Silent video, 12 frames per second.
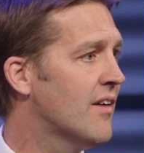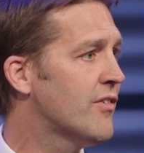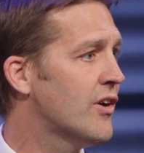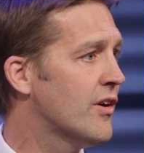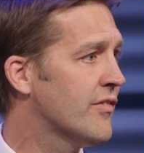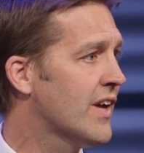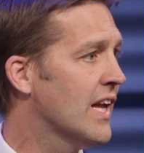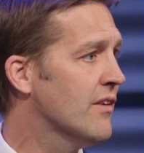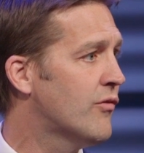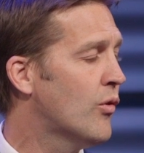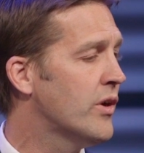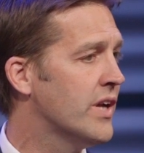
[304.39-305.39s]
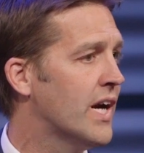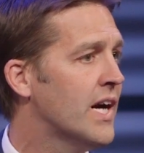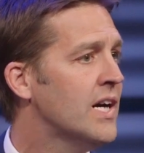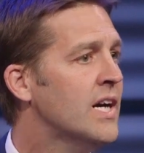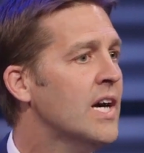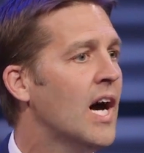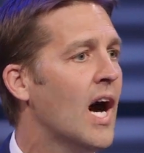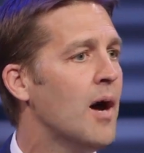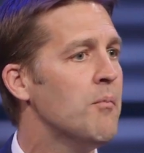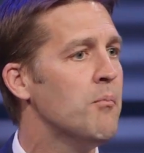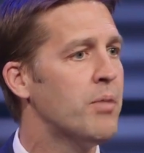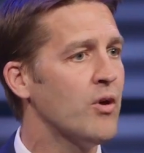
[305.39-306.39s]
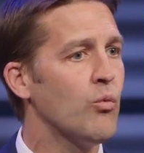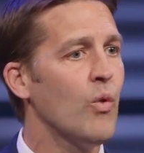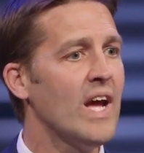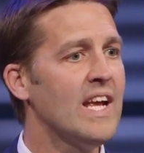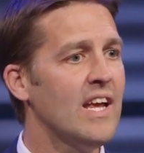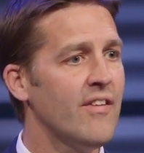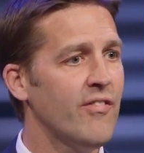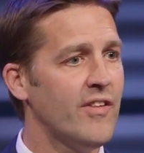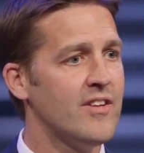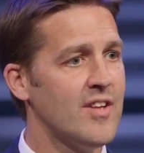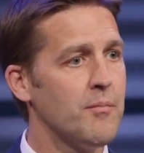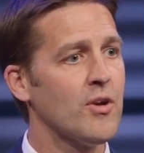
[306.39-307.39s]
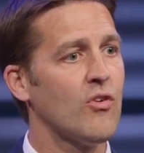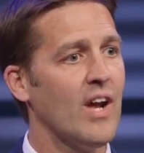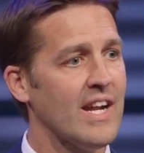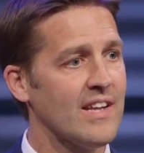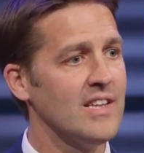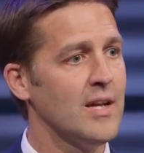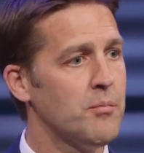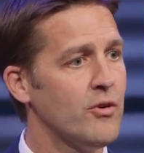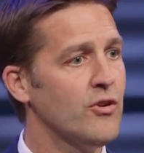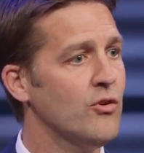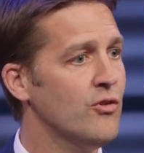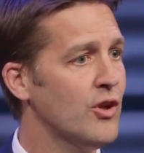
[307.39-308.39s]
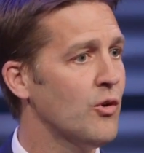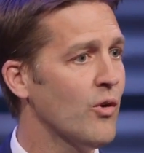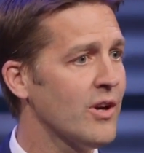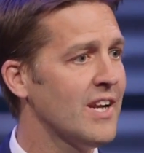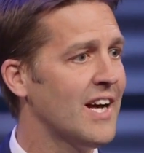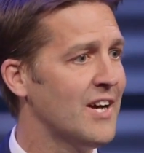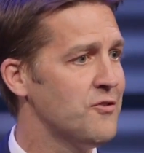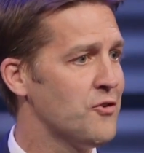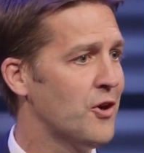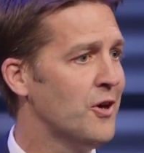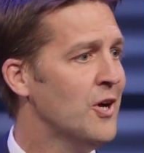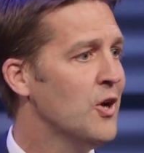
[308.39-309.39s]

governor of California. But Reagan, the Democratic Labor Union organizer,